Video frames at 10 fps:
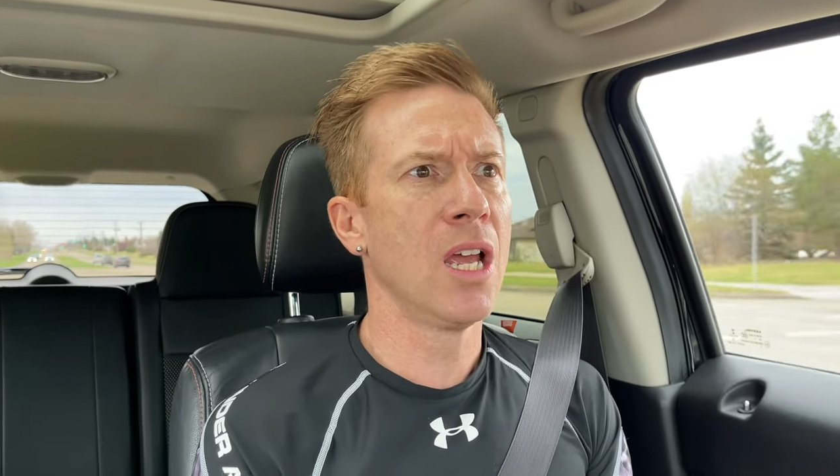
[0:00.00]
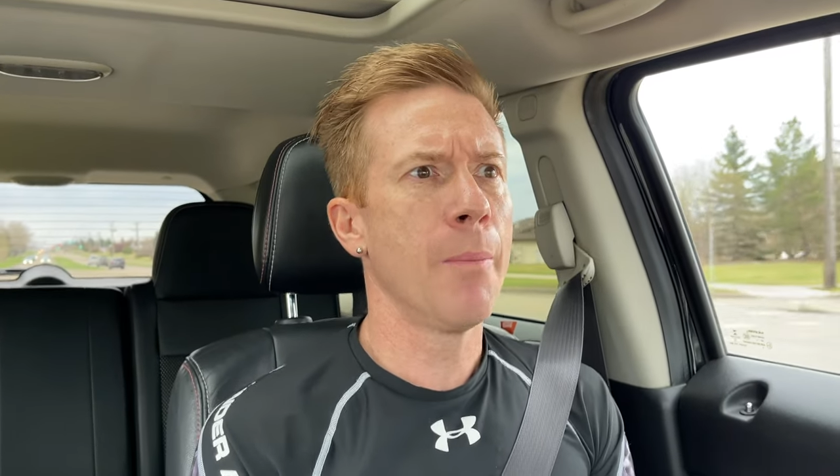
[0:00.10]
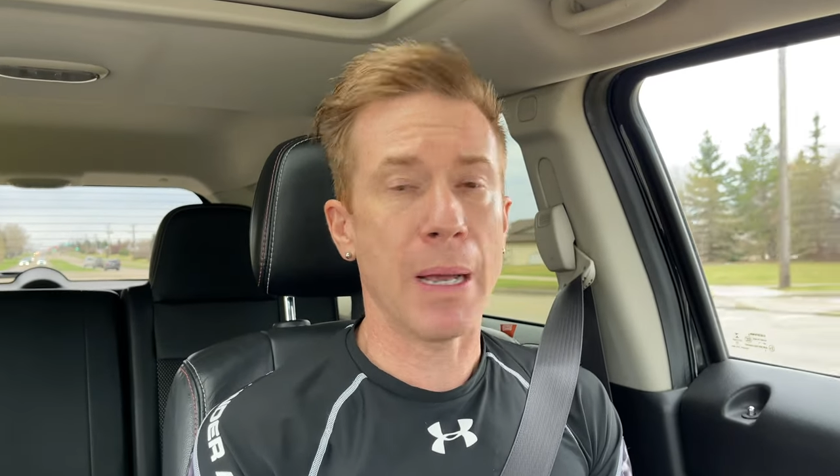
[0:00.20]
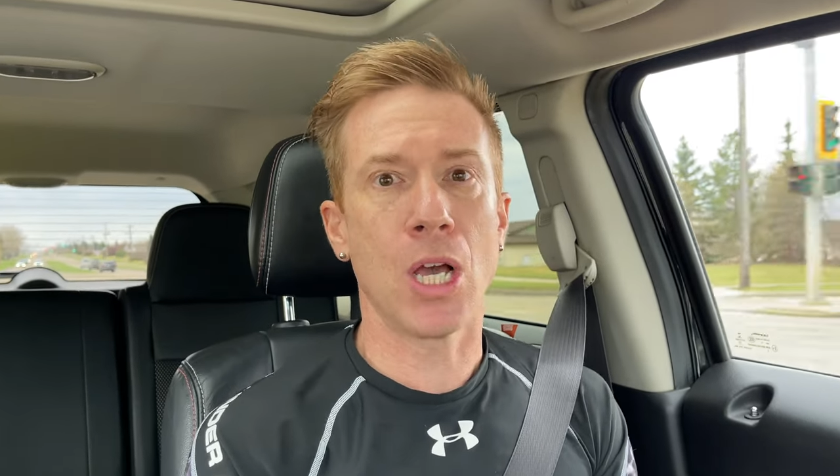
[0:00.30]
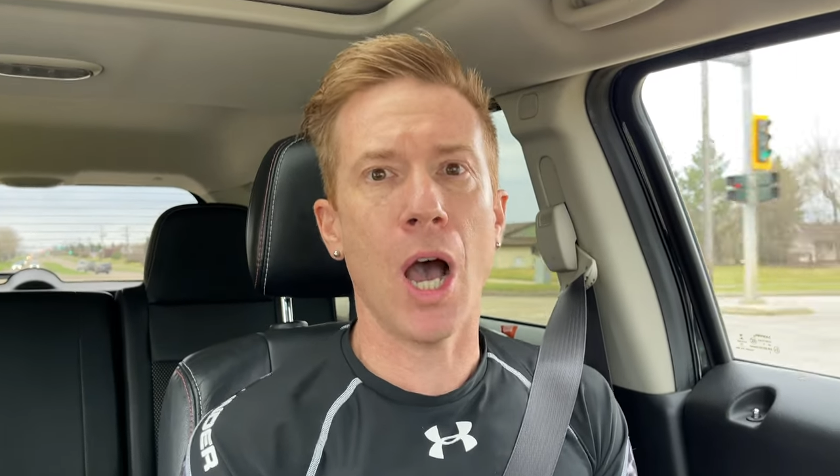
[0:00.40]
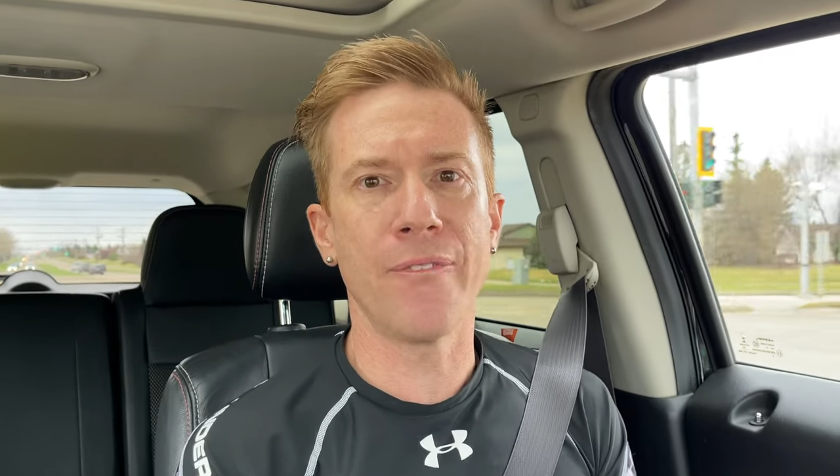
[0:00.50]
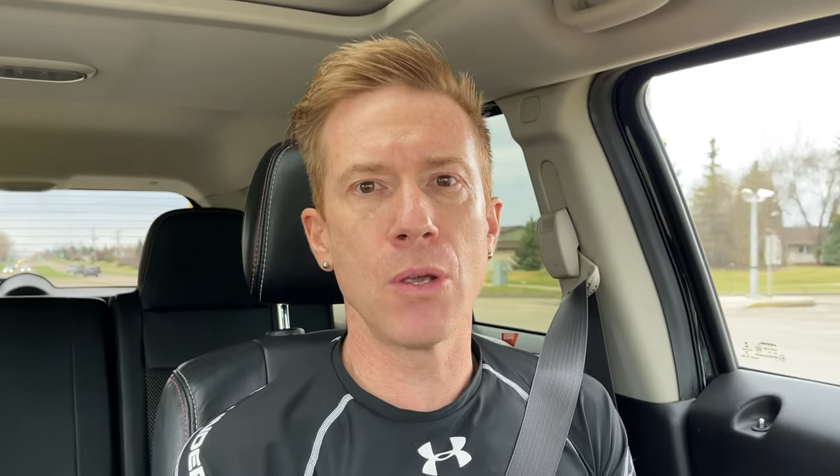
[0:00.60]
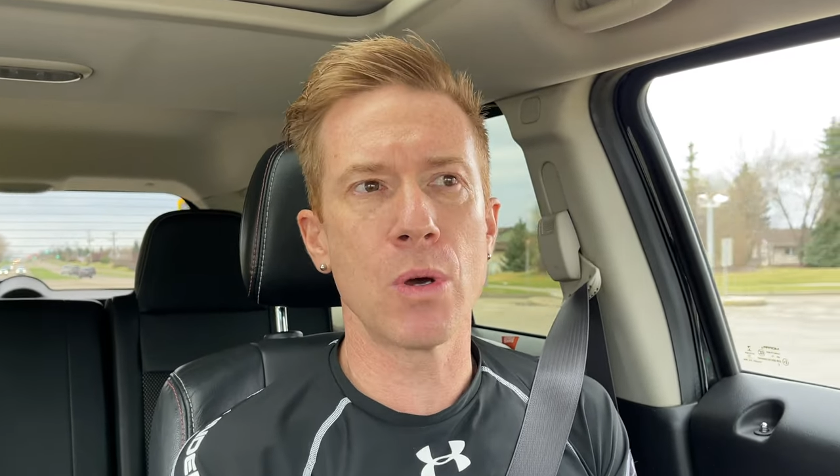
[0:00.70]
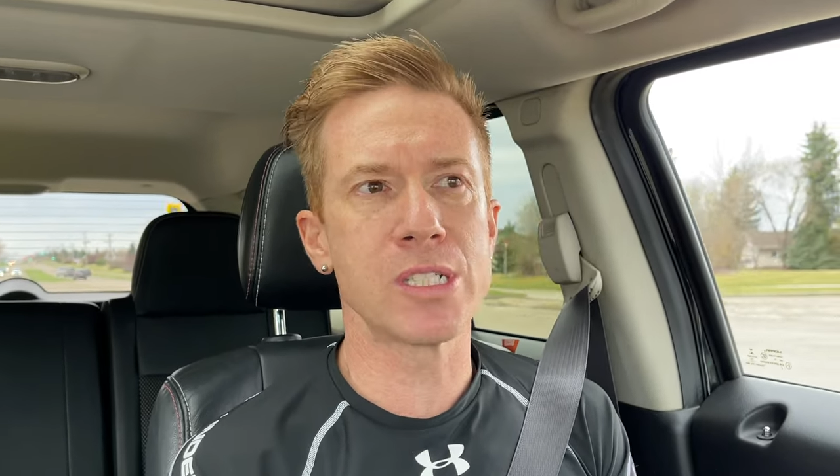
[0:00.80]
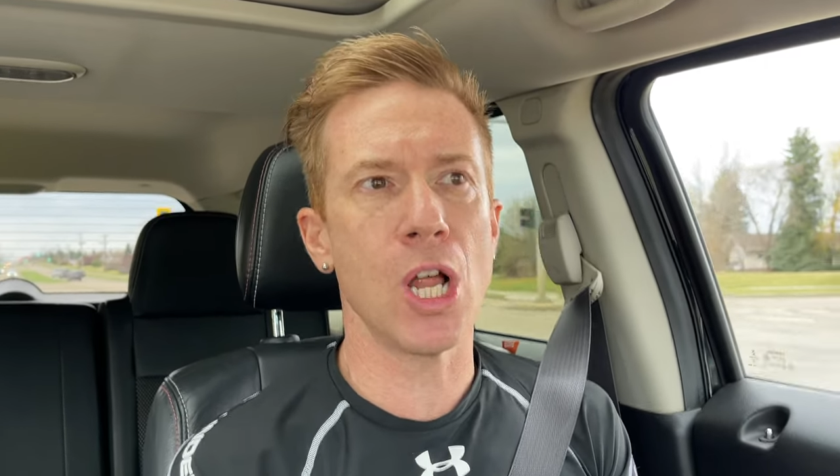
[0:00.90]
my coffee
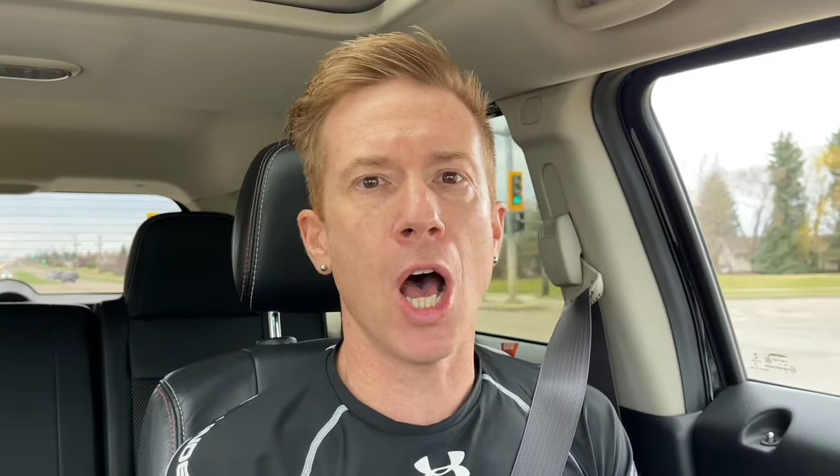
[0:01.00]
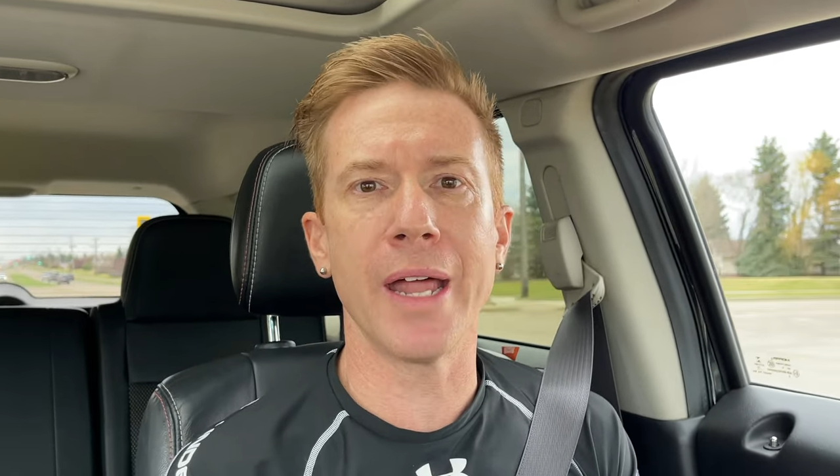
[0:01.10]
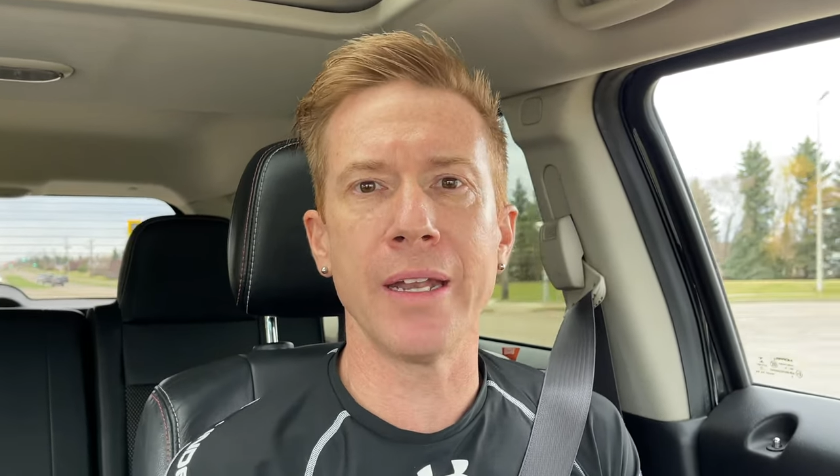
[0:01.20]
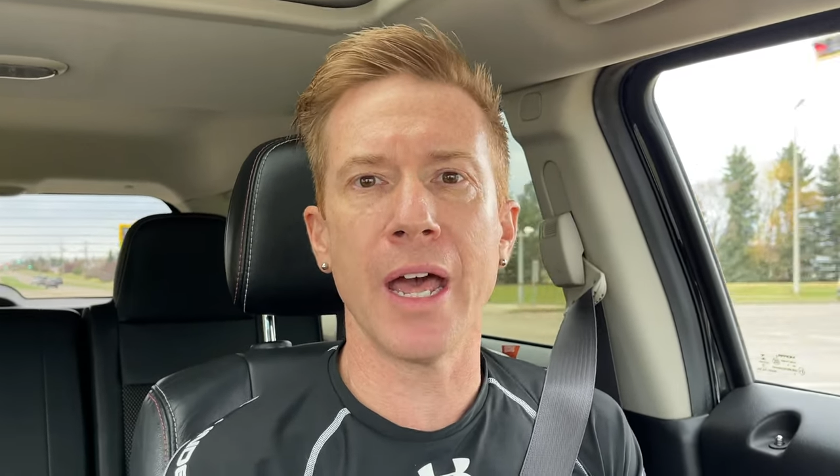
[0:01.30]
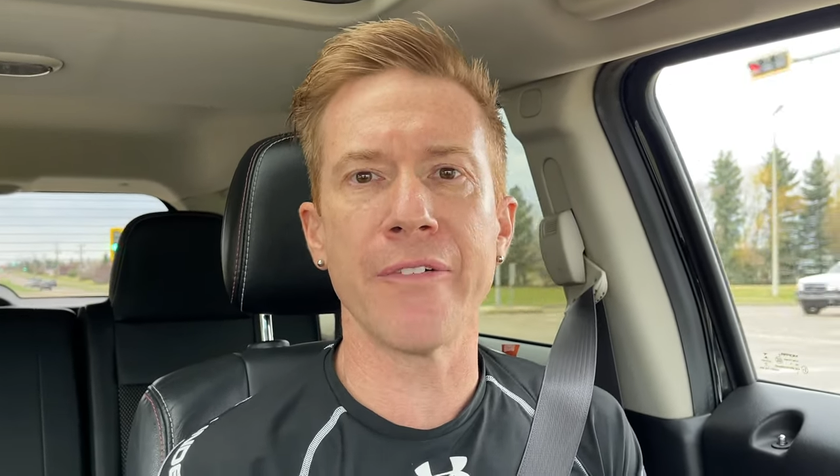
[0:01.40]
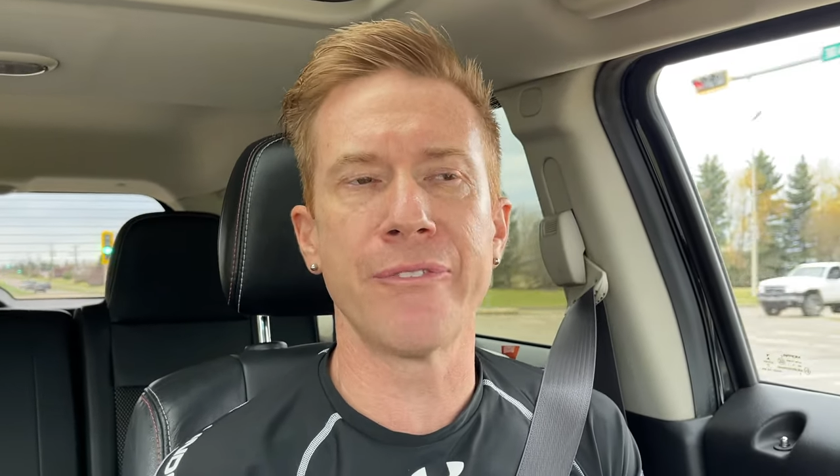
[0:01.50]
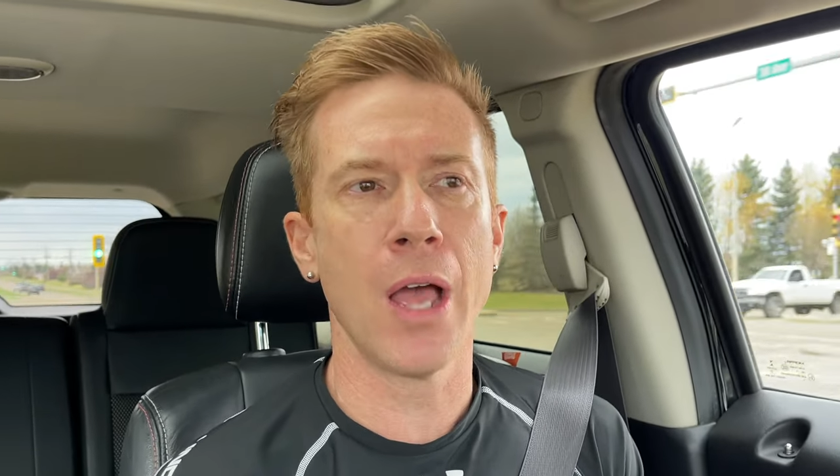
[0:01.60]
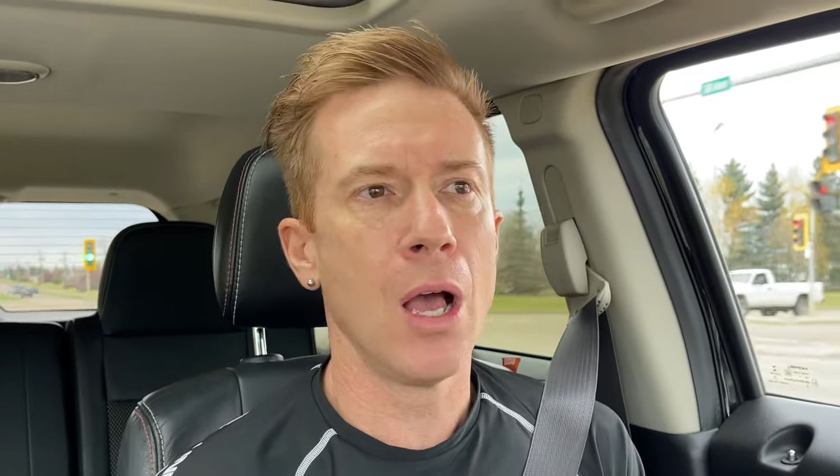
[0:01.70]
wasn't hot enough,